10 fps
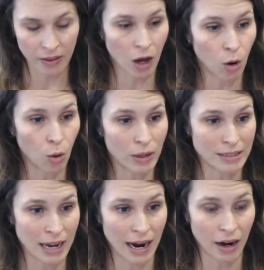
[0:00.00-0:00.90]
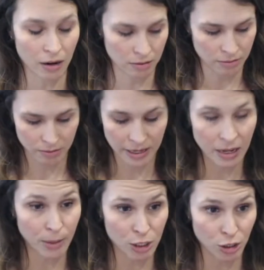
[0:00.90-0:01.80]
the whole entire
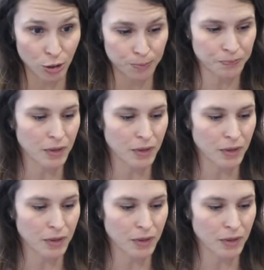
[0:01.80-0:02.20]
enema tube.